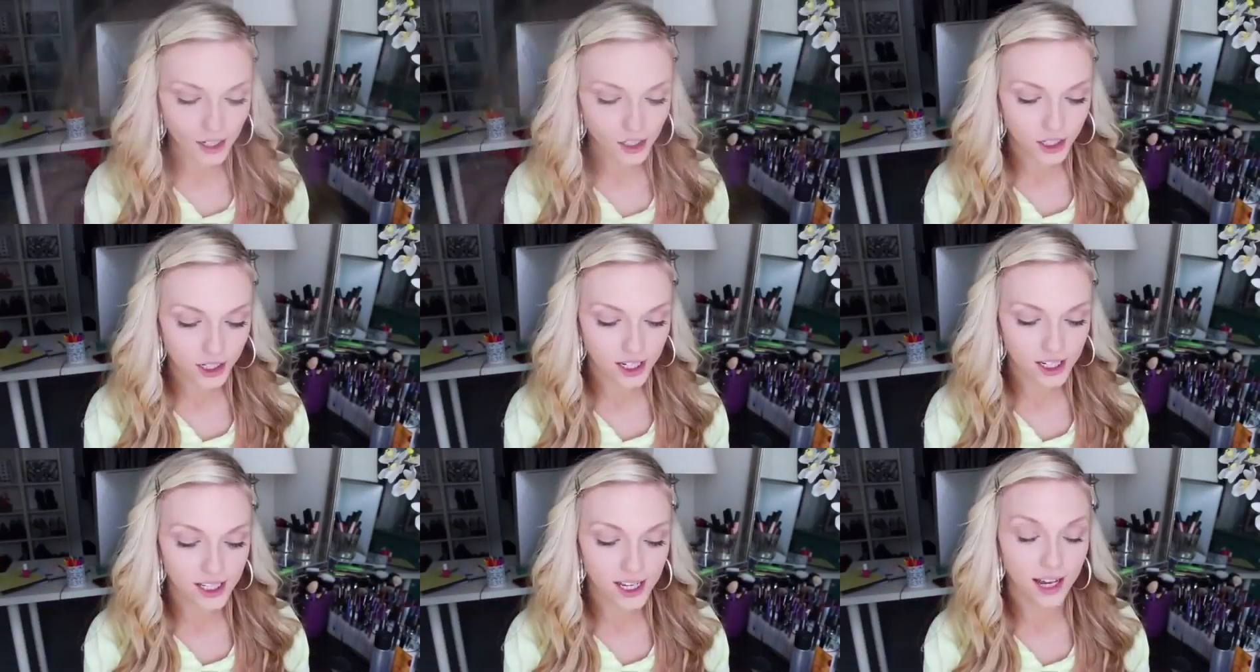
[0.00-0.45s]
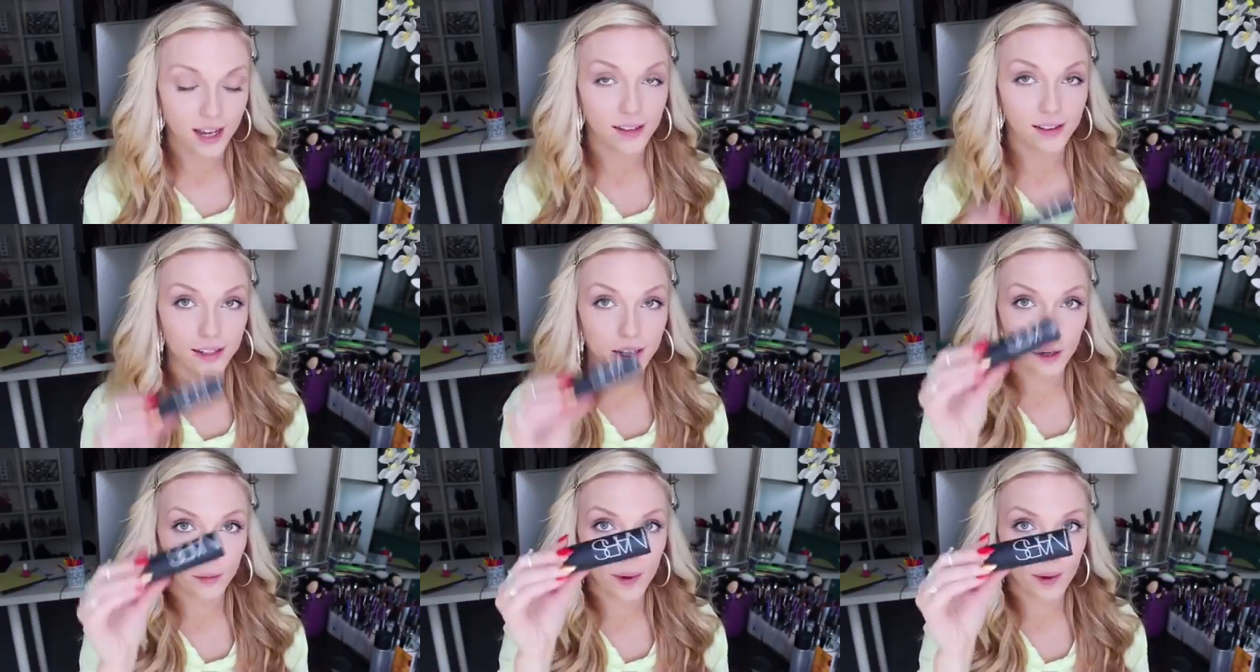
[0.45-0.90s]
I'm actually going to take
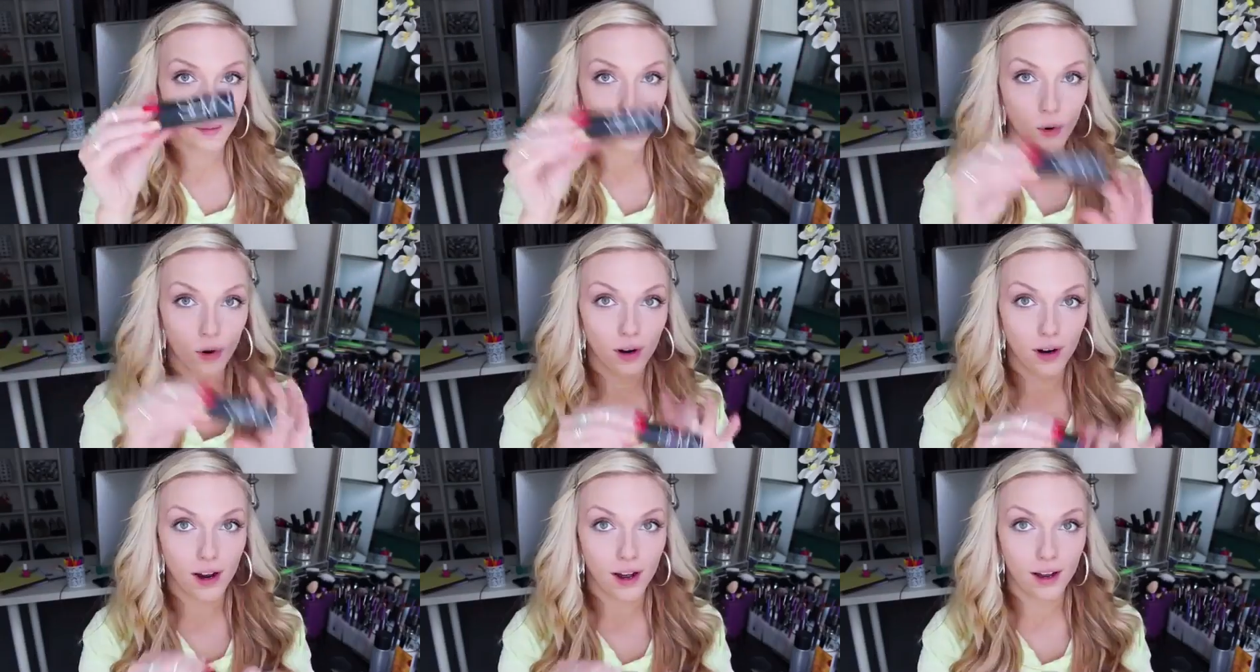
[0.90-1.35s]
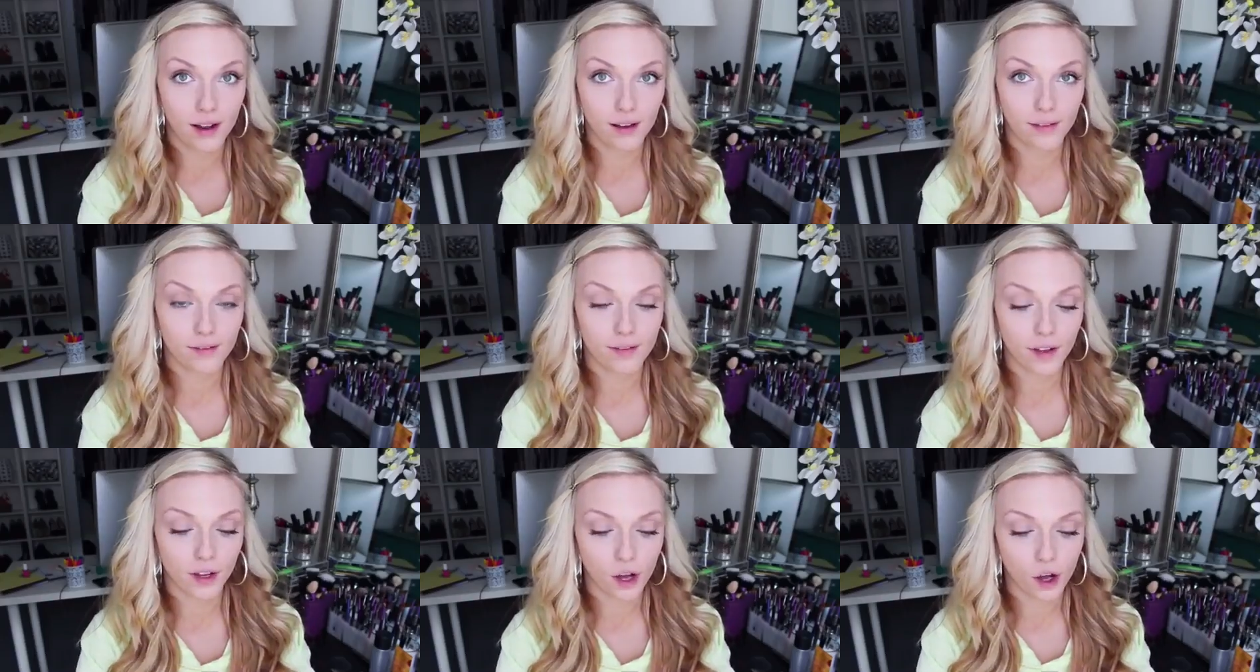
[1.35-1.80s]
a little bit more
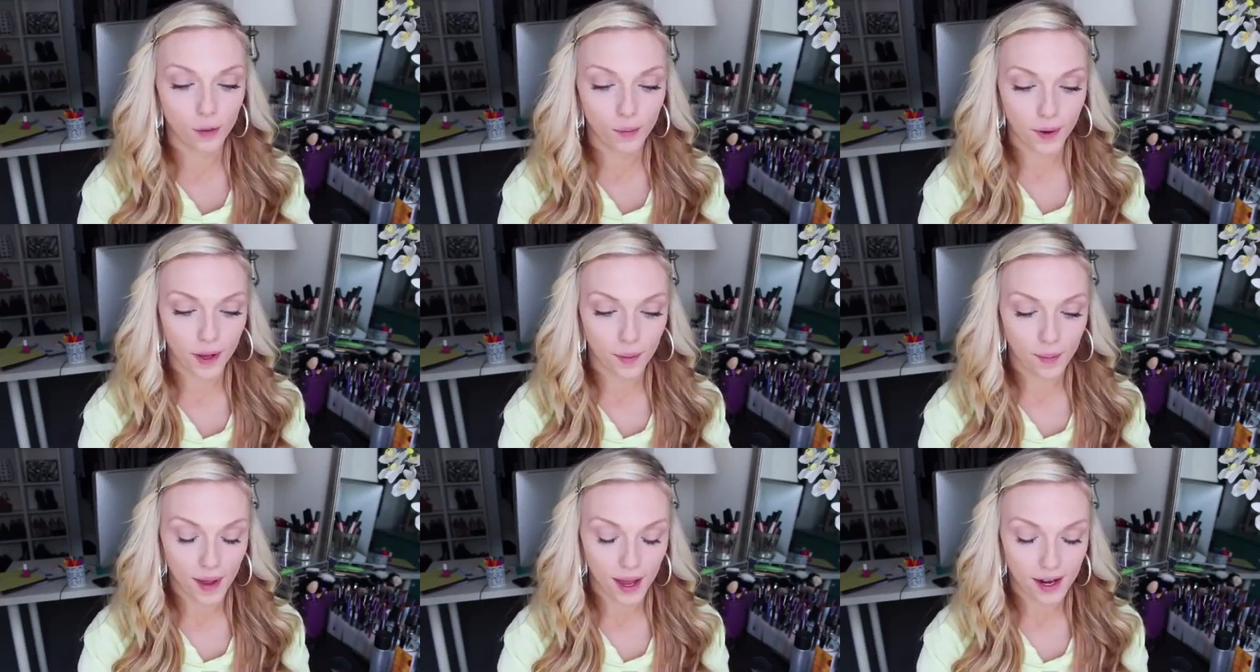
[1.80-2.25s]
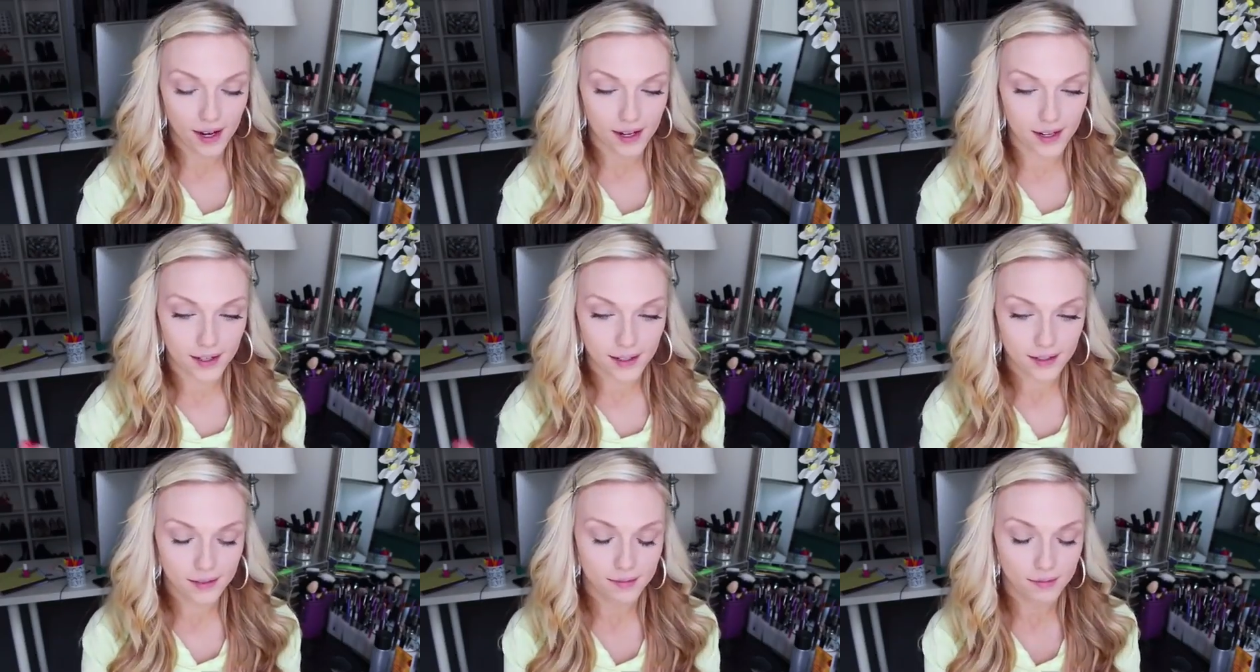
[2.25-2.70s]
of the
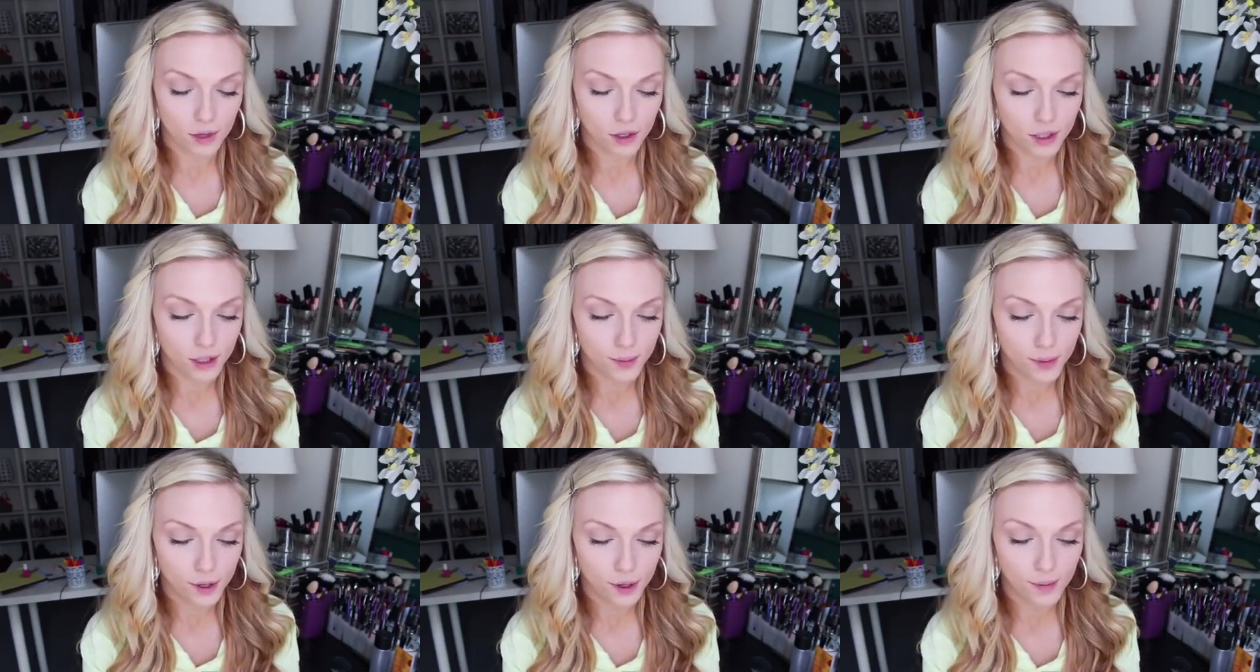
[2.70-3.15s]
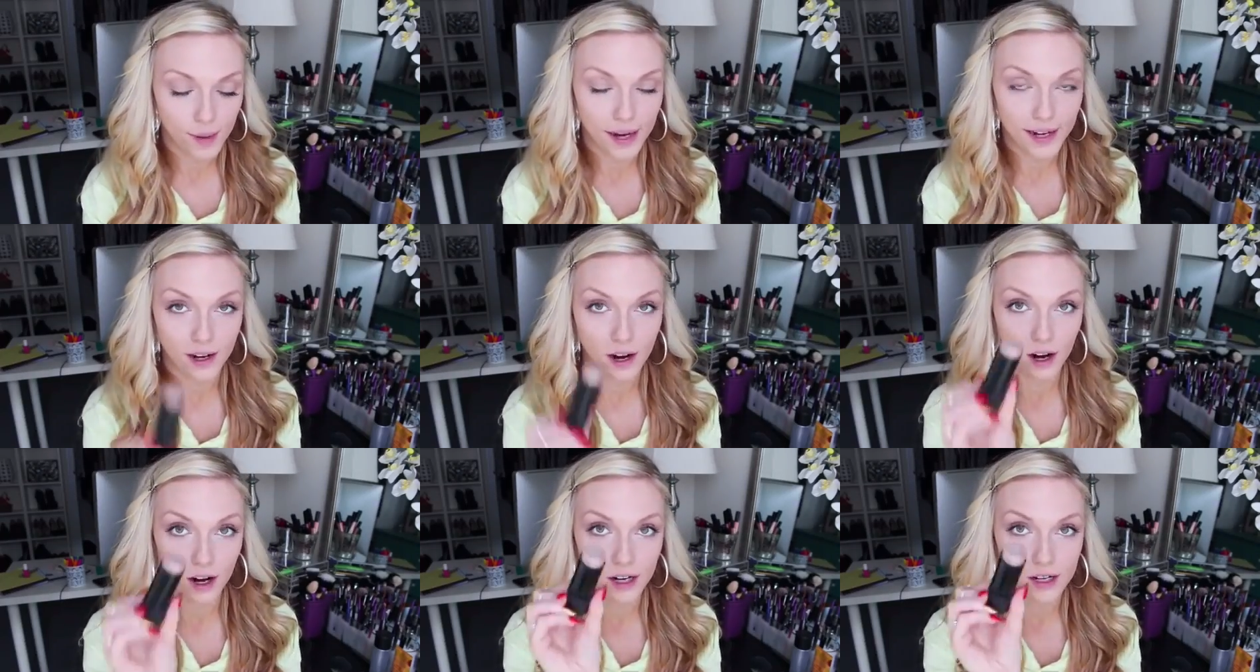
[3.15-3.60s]
Copacabana Multiple
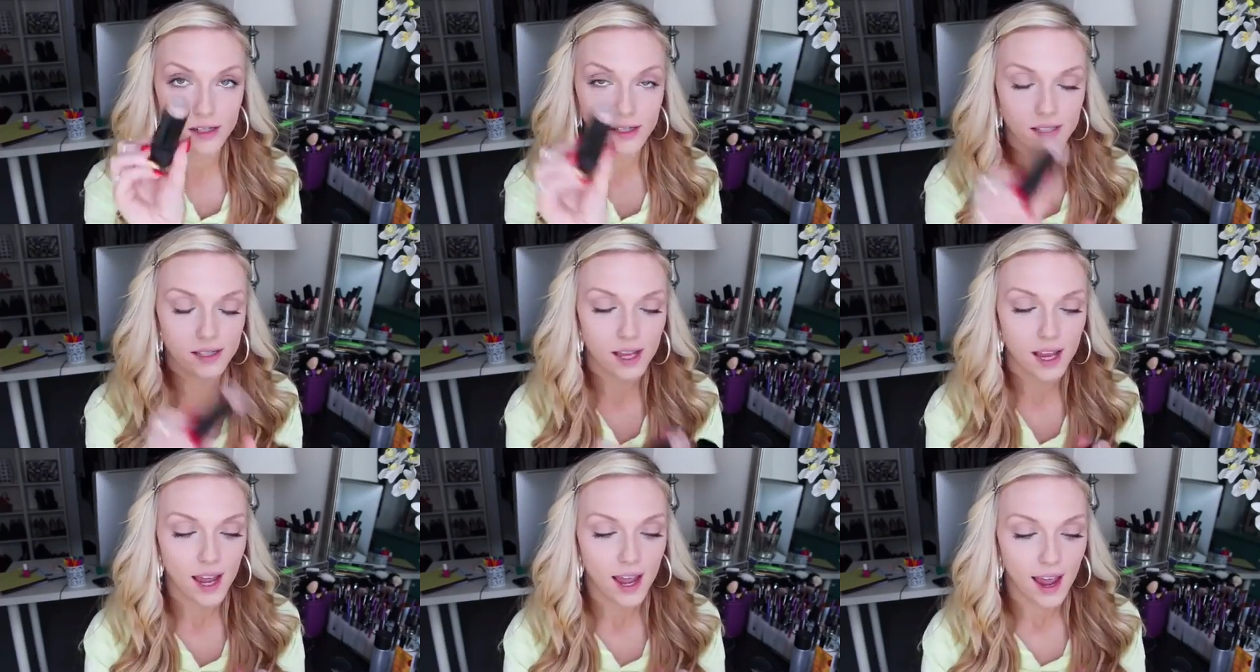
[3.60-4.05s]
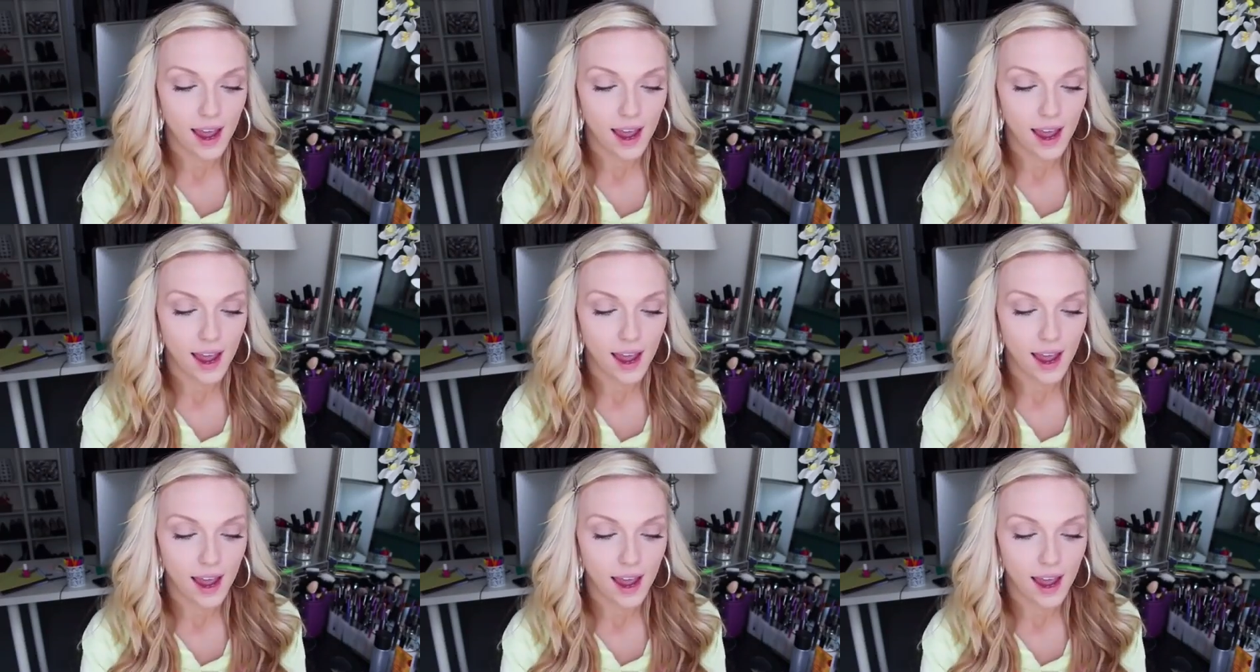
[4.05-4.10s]
by NARS